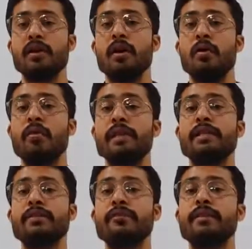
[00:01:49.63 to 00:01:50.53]

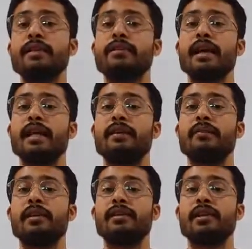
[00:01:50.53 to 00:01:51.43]
which
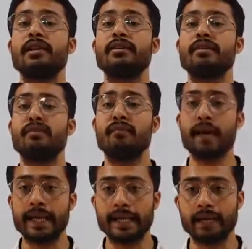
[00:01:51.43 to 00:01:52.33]
animal just
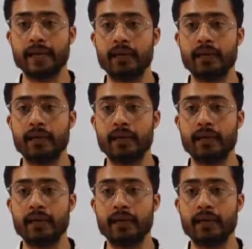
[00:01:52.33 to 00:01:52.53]
migrate,